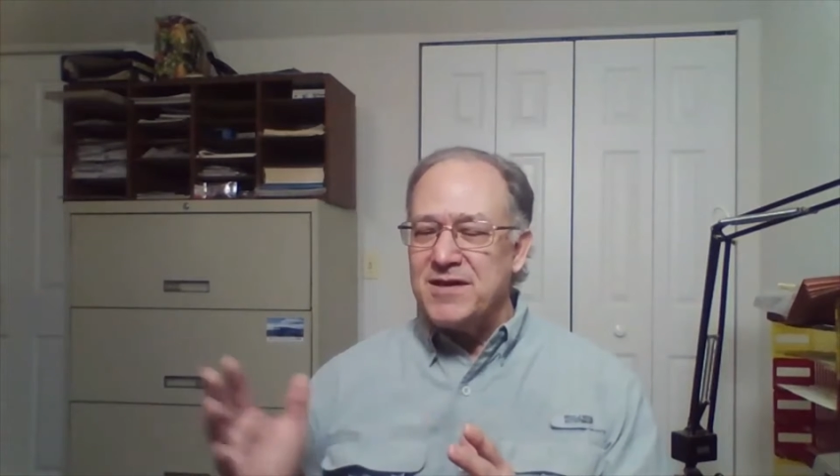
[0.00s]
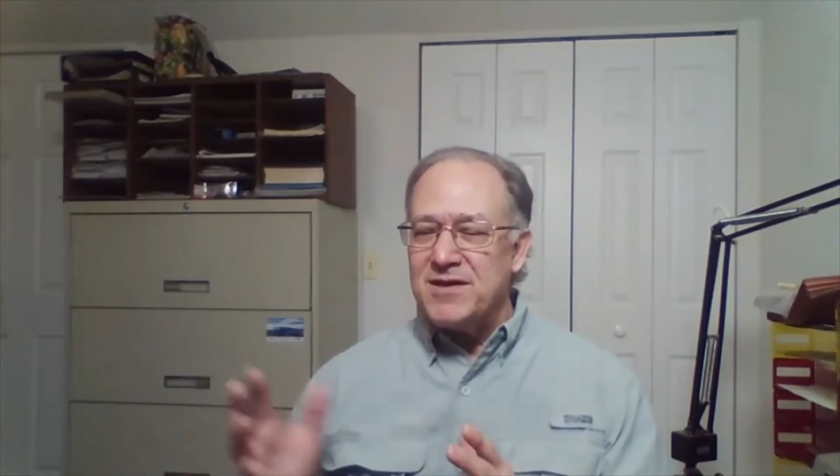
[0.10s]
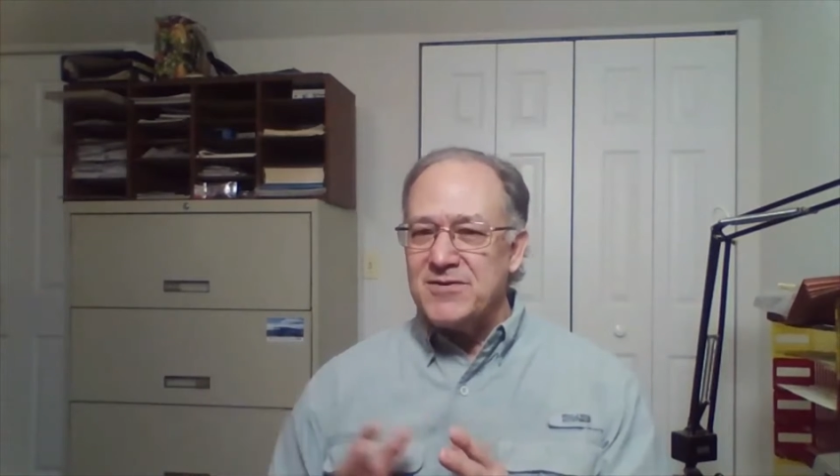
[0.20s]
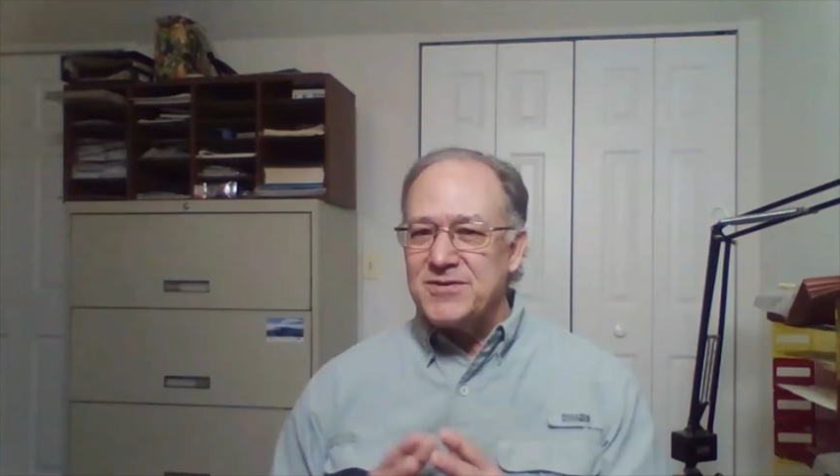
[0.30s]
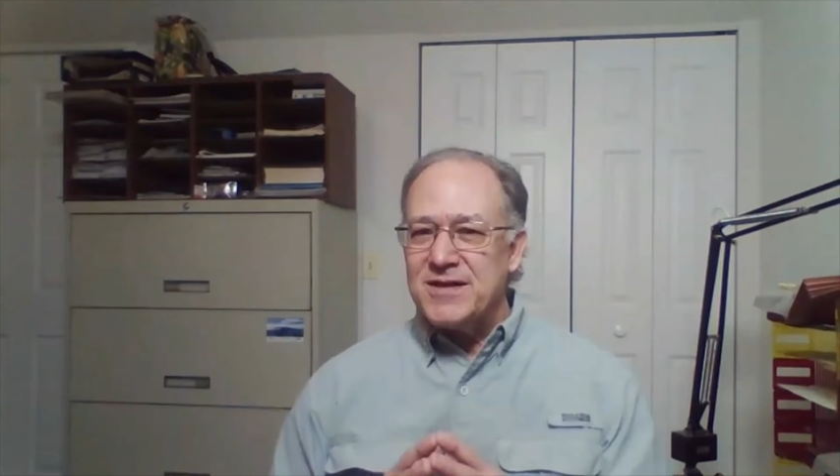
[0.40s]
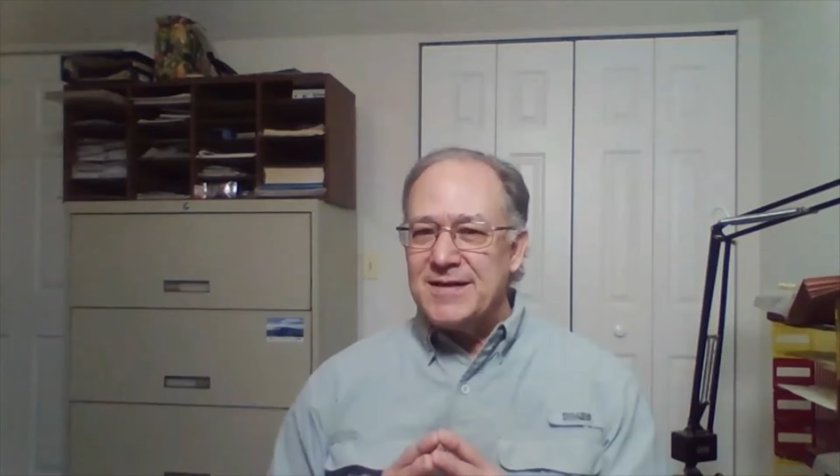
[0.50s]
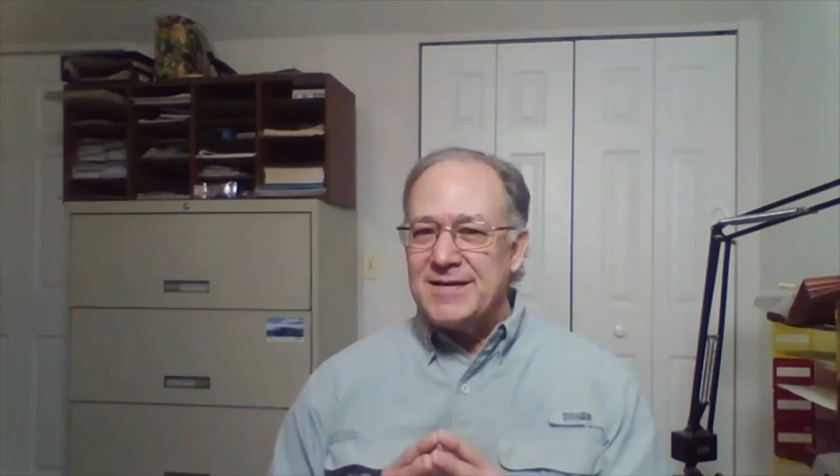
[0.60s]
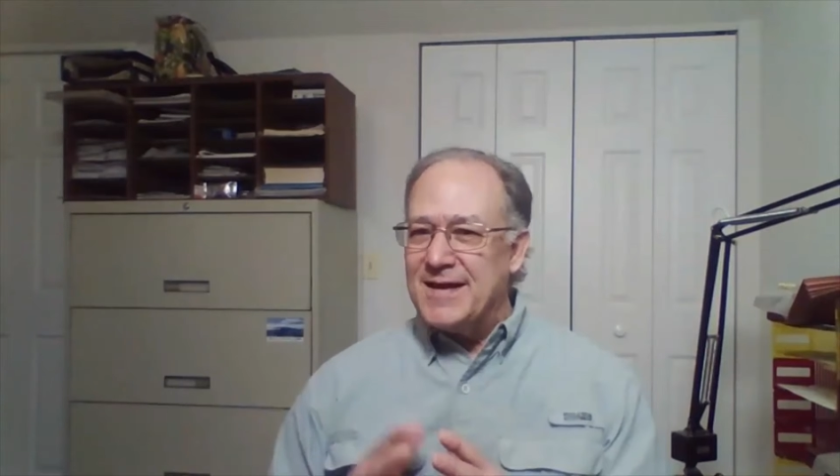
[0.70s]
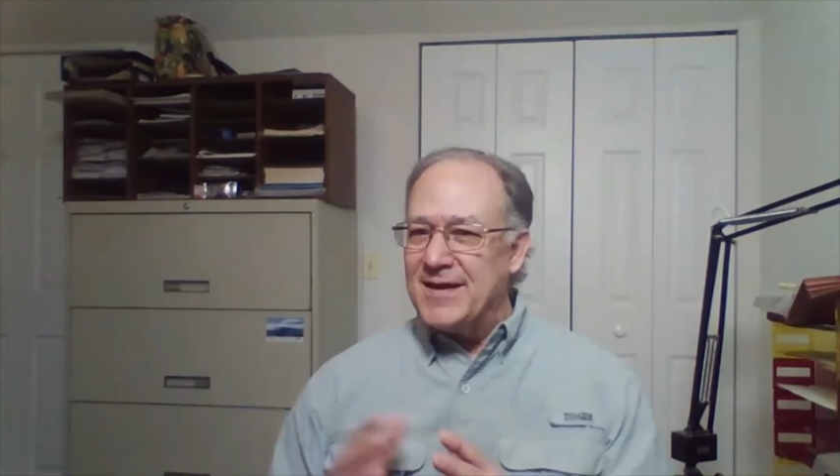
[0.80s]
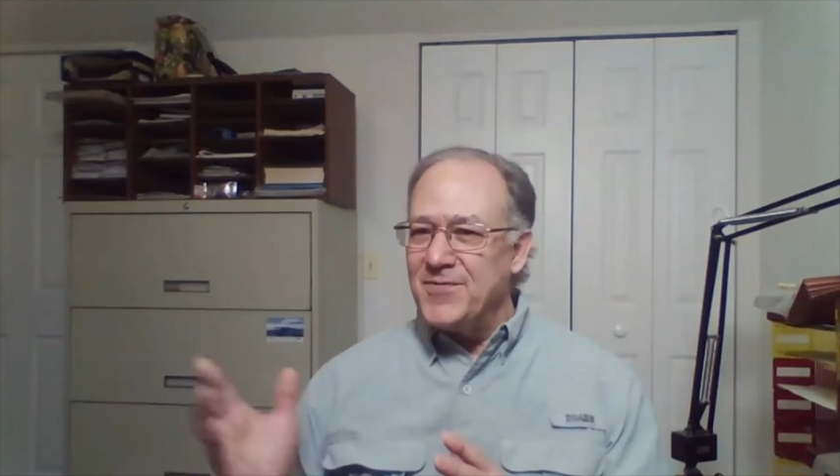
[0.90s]
years?
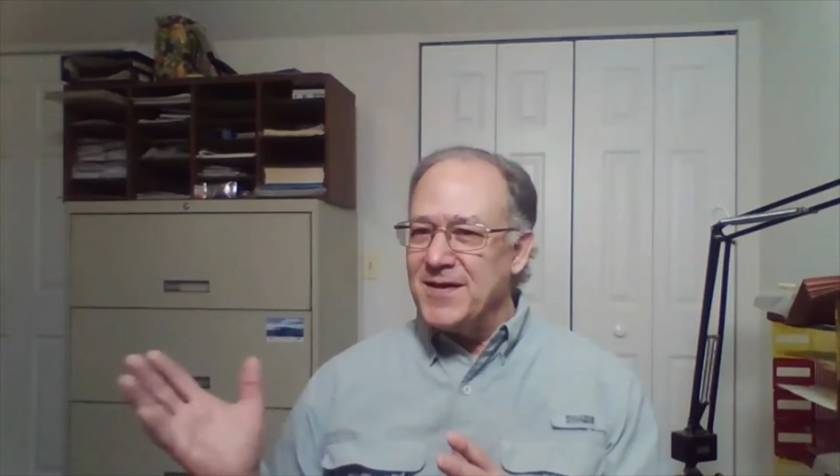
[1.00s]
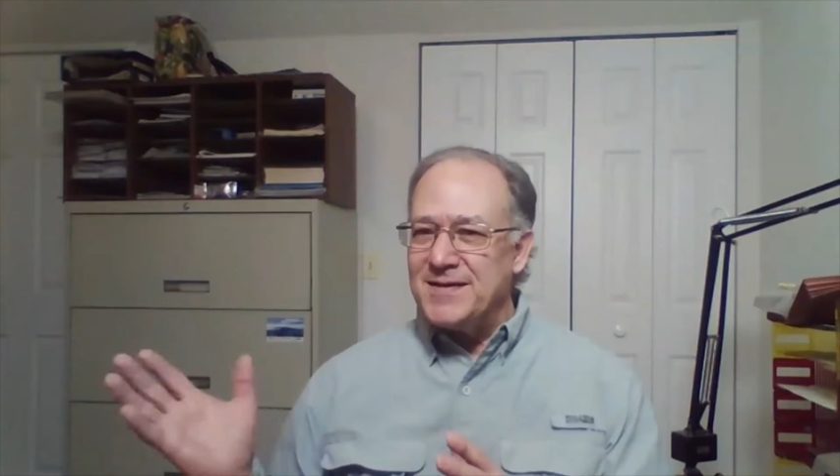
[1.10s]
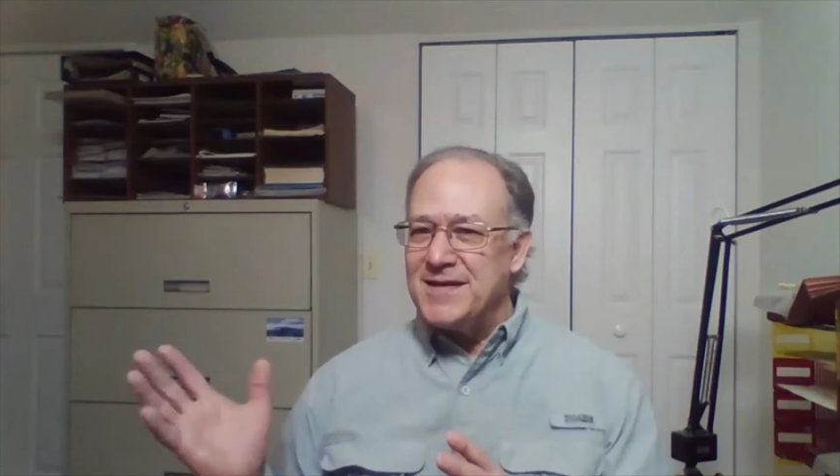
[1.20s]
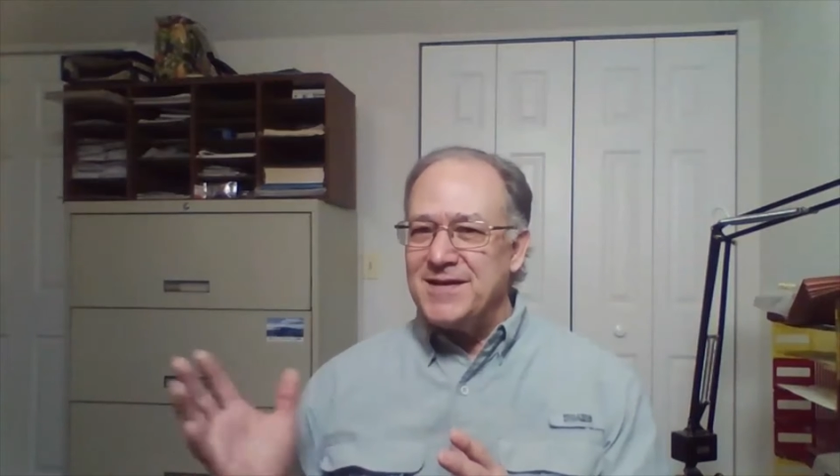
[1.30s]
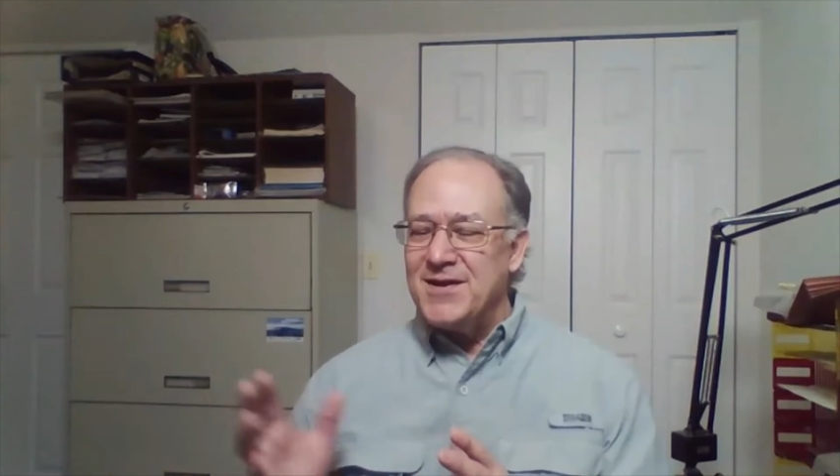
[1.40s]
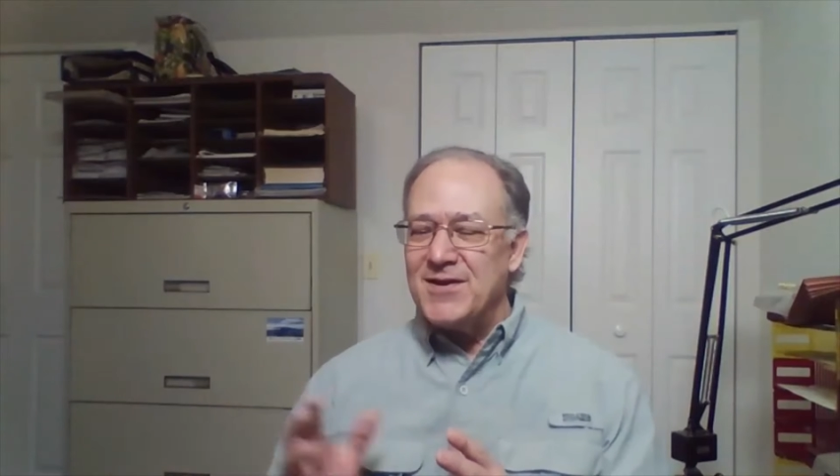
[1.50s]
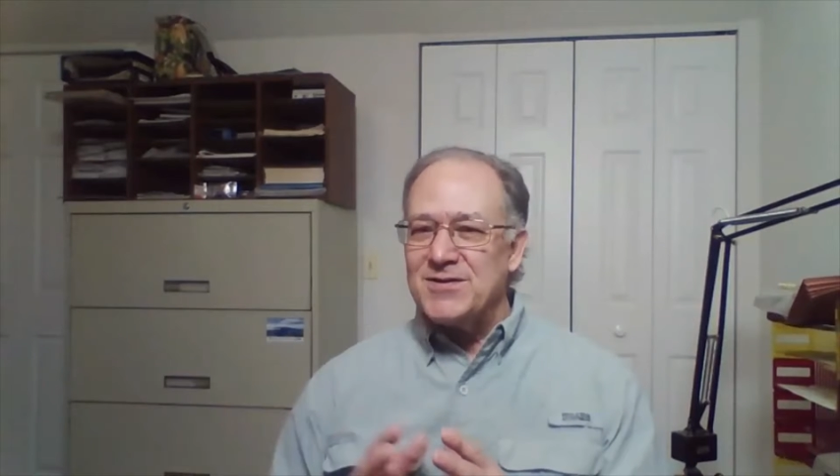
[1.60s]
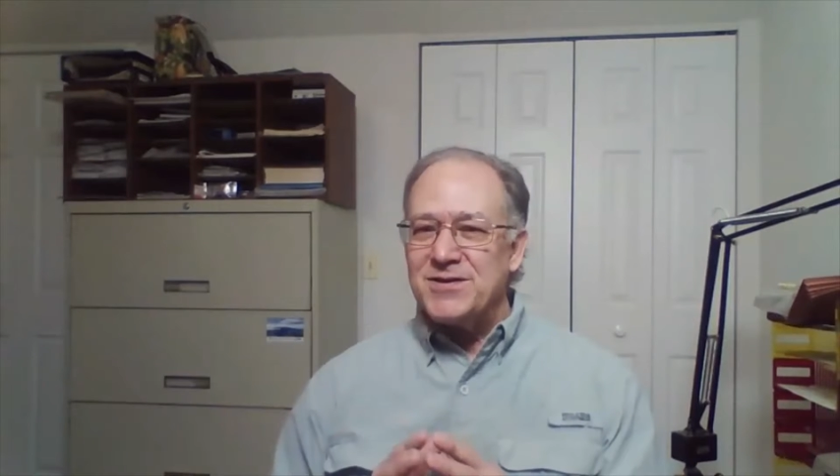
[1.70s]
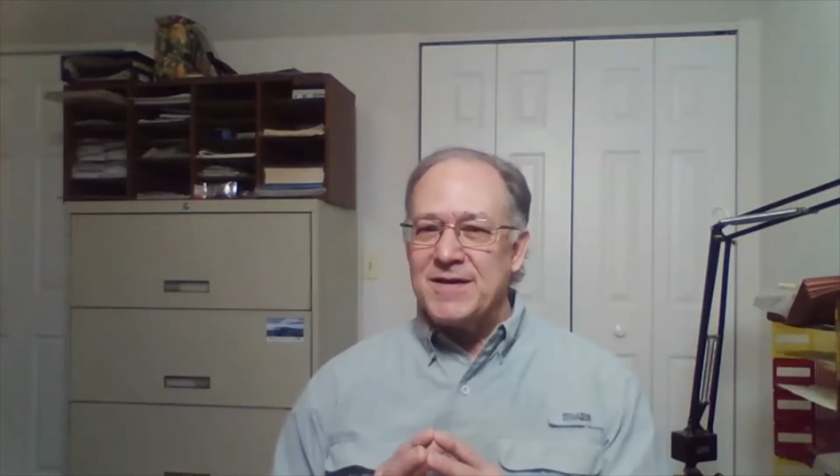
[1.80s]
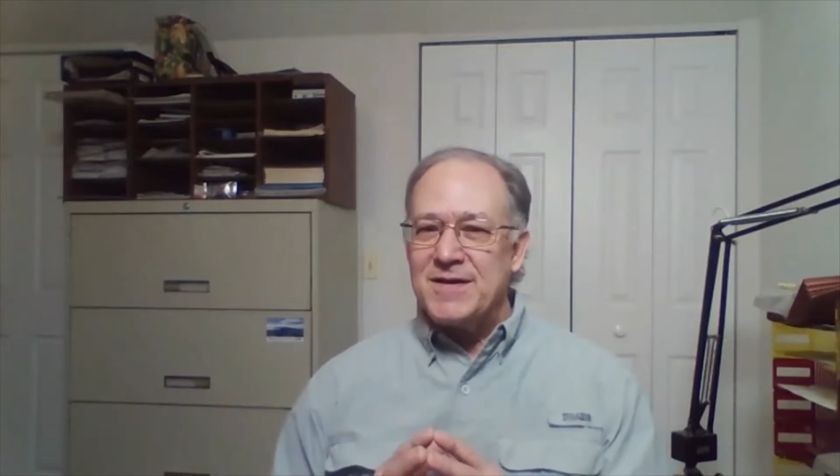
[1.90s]
I don't think 10
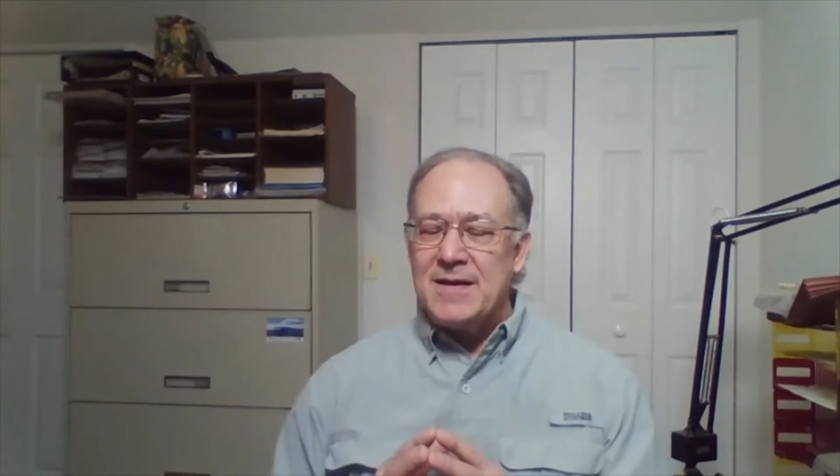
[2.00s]
years.